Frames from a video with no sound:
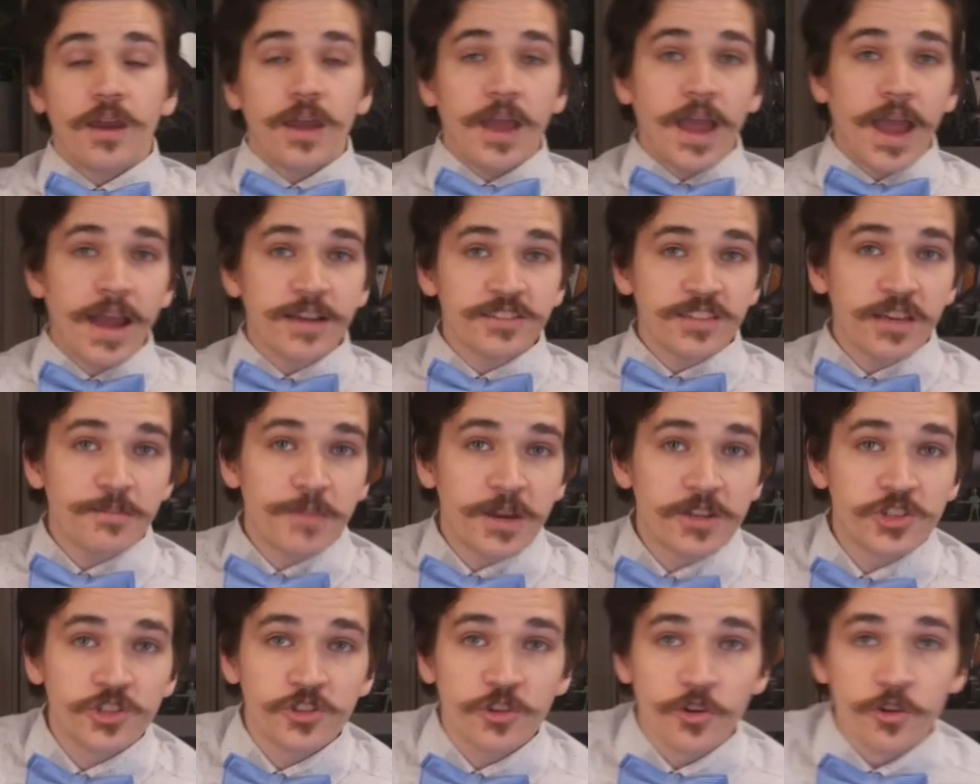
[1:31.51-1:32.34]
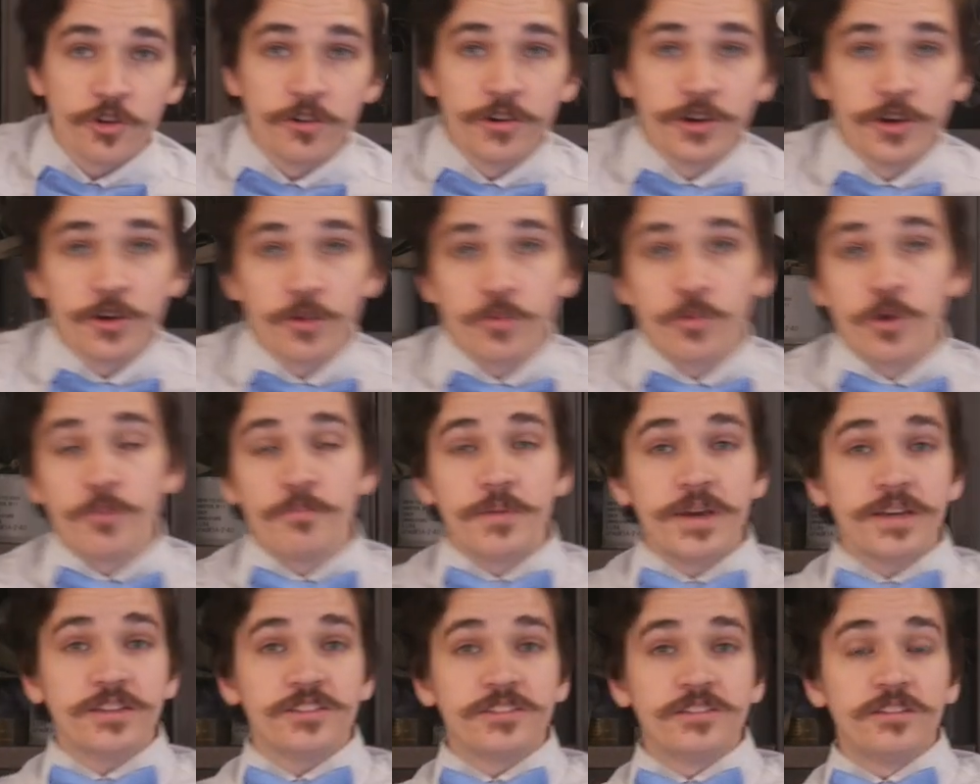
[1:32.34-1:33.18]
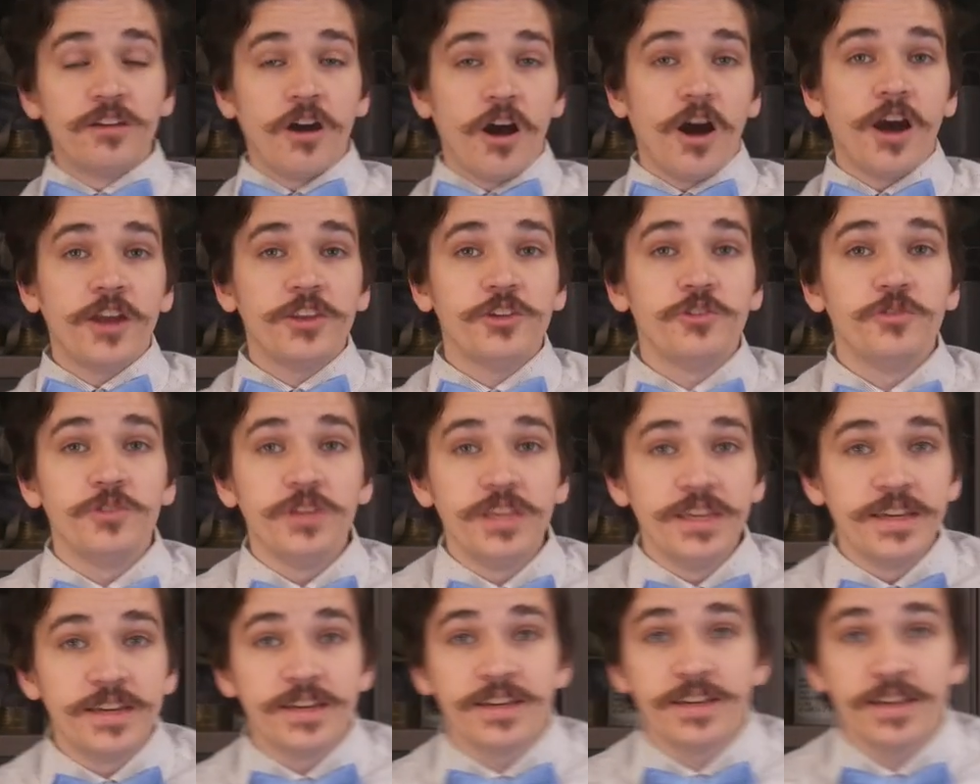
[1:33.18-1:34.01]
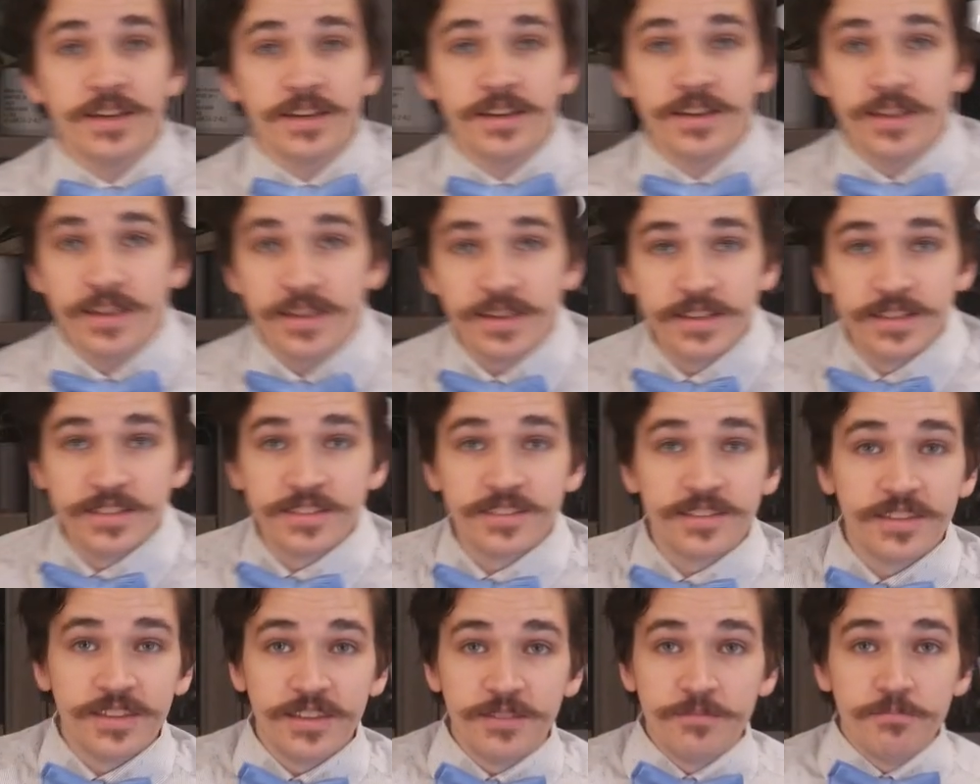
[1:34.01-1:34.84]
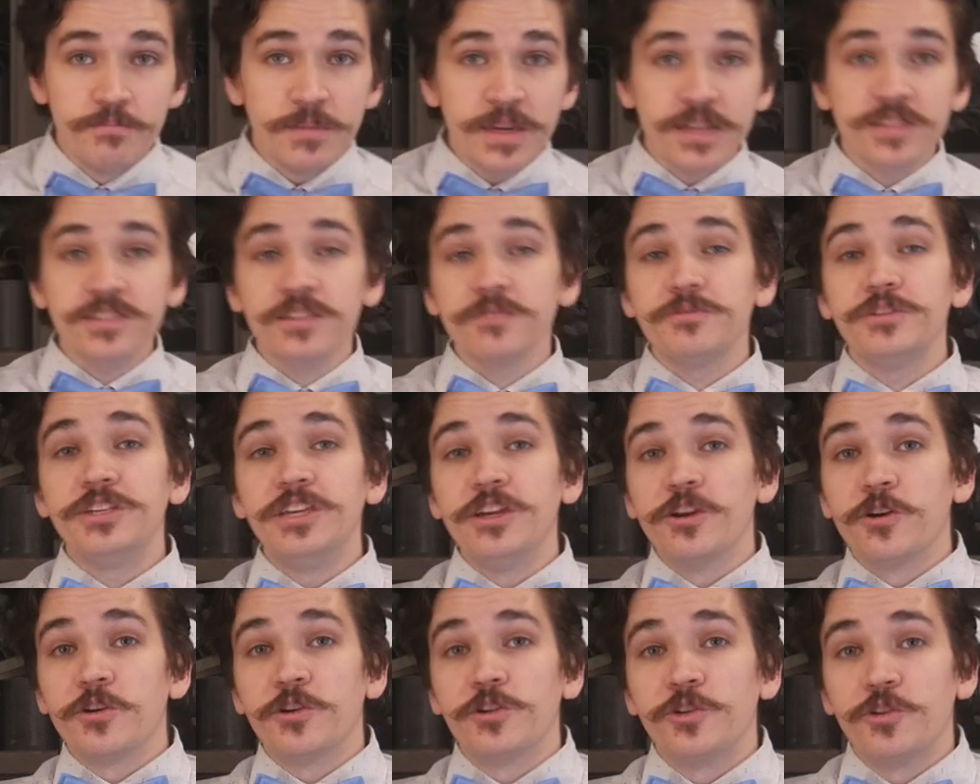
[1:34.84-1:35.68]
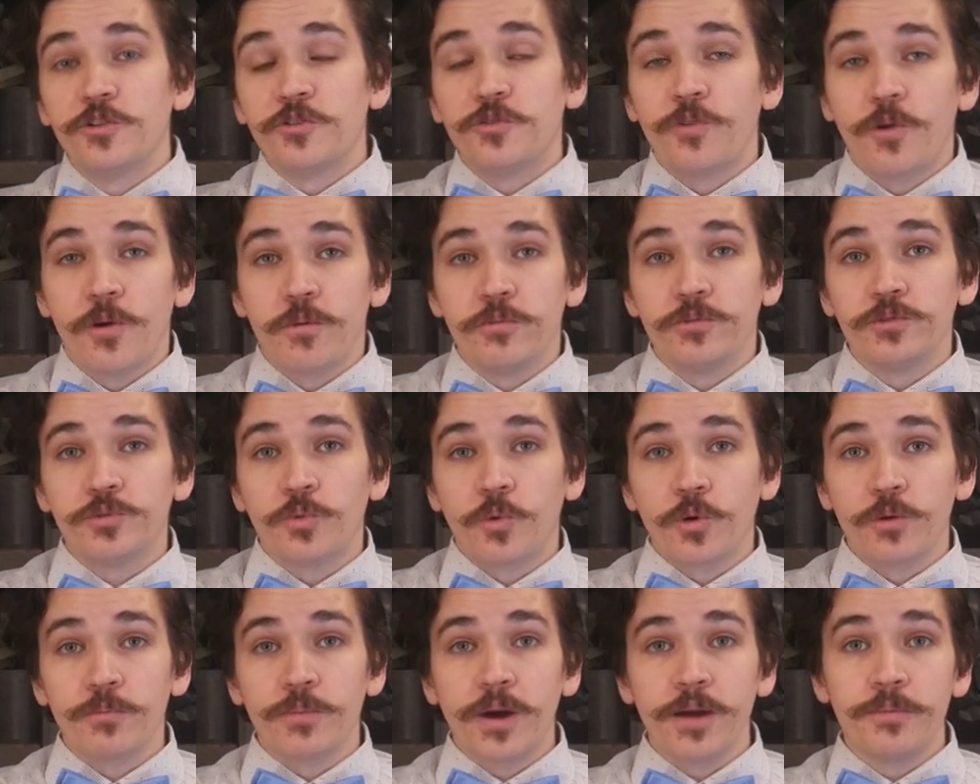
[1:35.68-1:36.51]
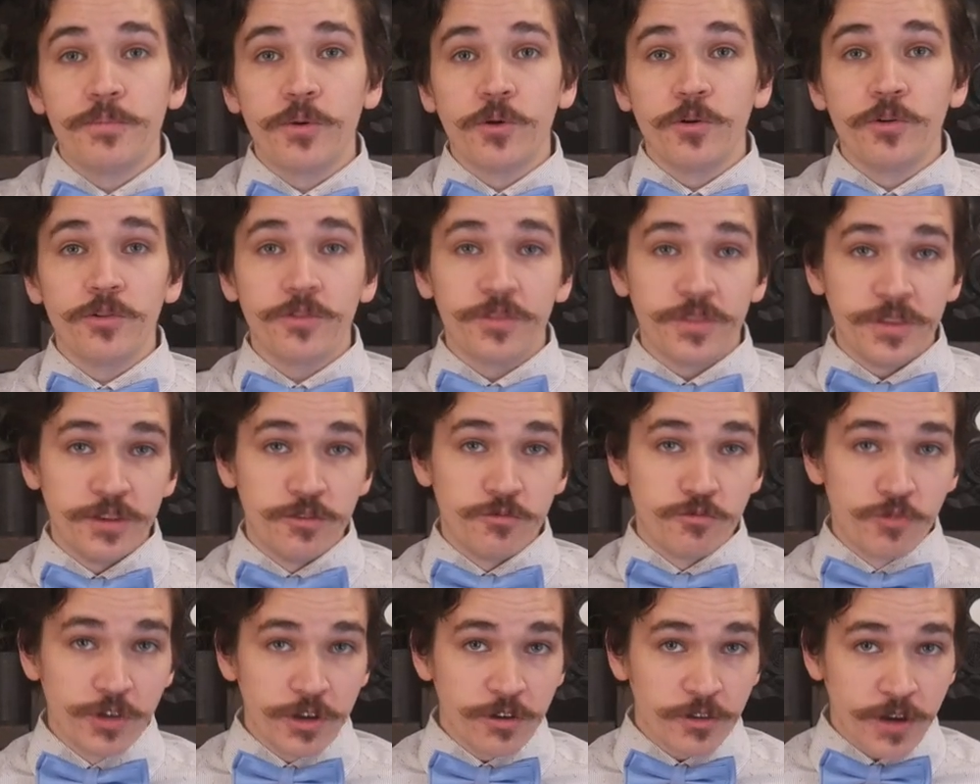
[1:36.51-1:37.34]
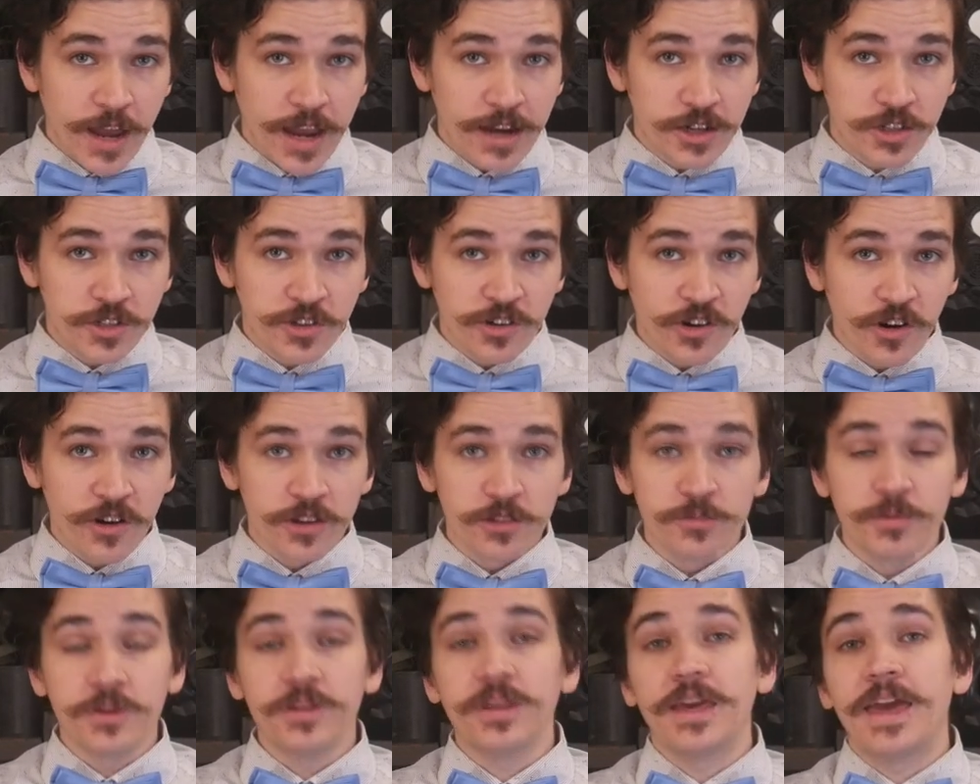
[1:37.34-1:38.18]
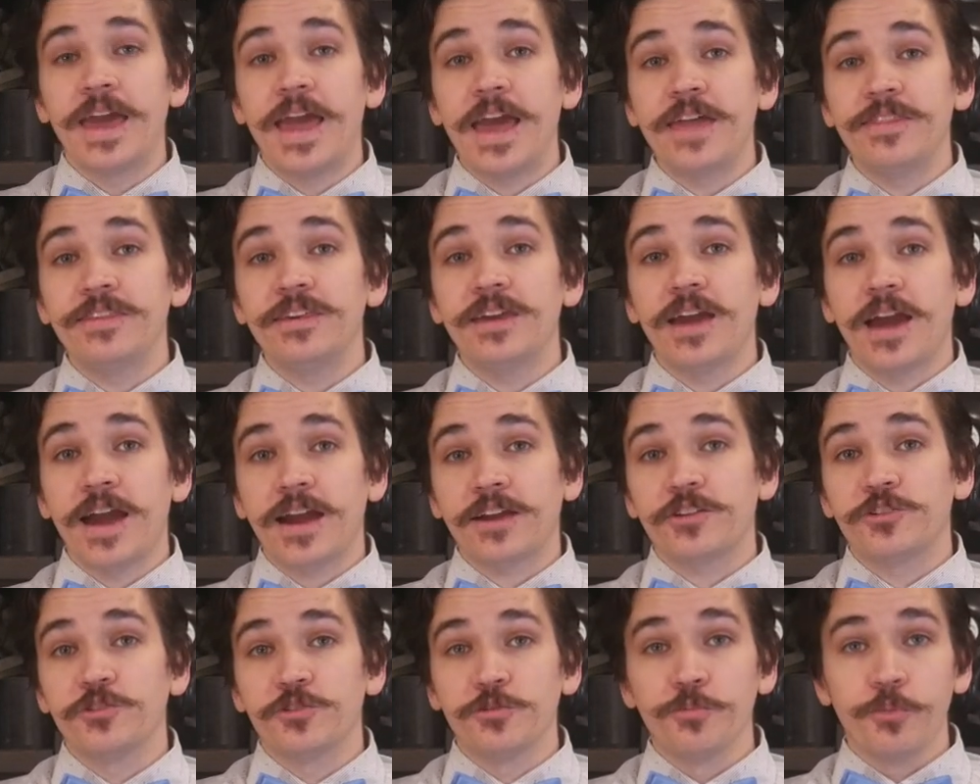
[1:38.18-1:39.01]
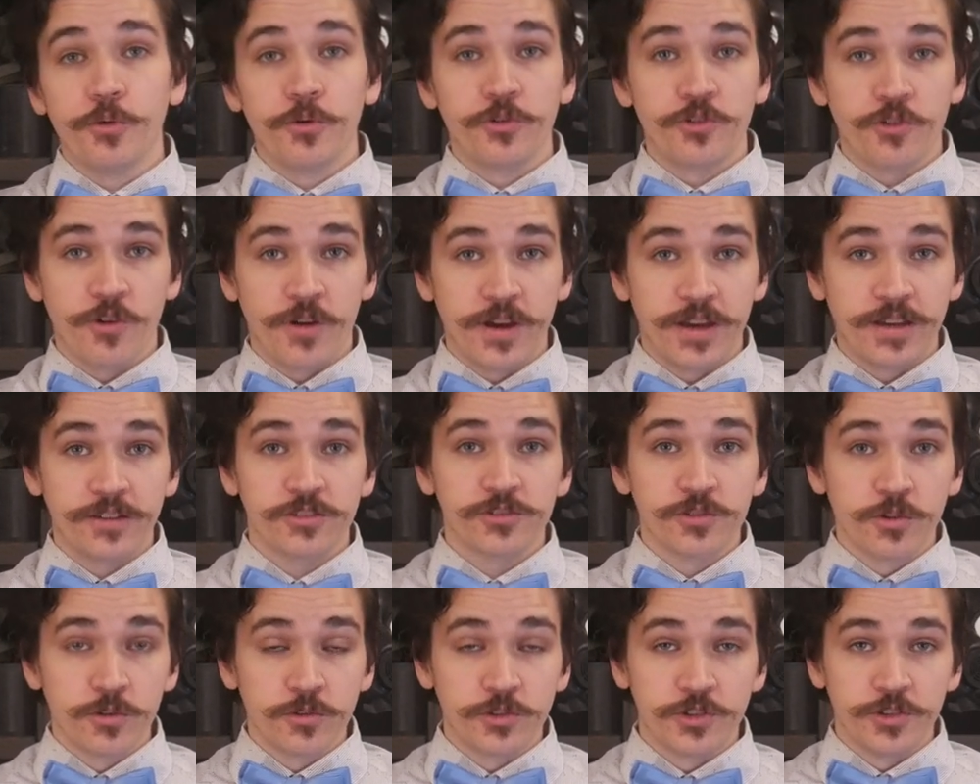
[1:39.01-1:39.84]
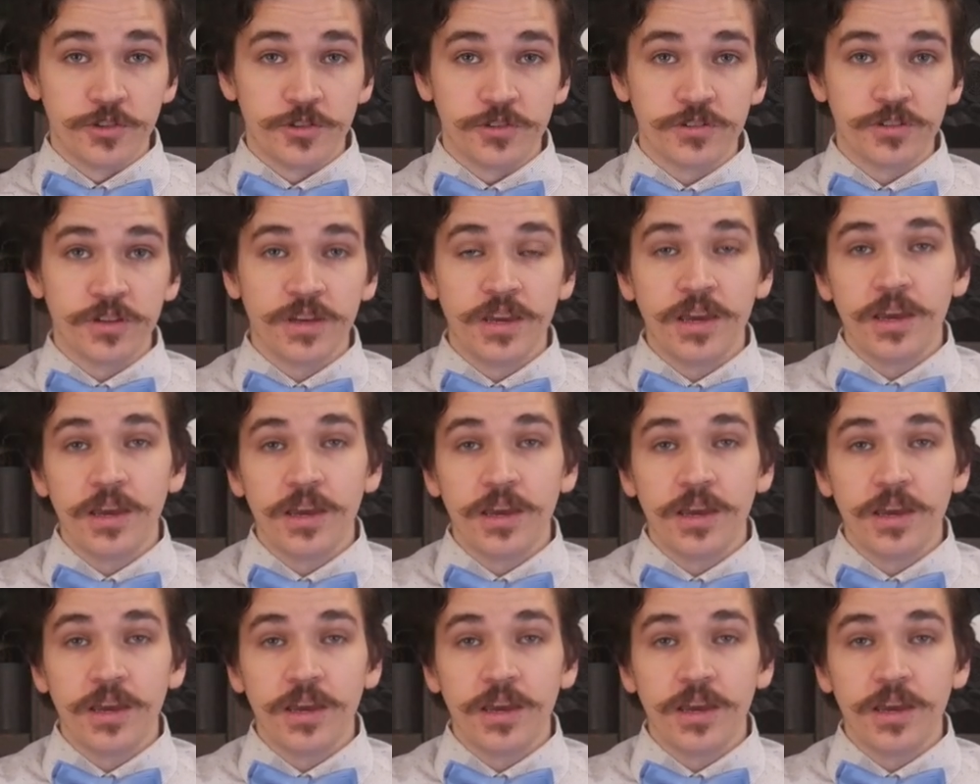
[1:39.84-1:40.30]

As I mentioned earlier, what makes Dawn unique is the mix of gear and uniforms worn by both the real National Guardsmen and the actors portraying soldiers.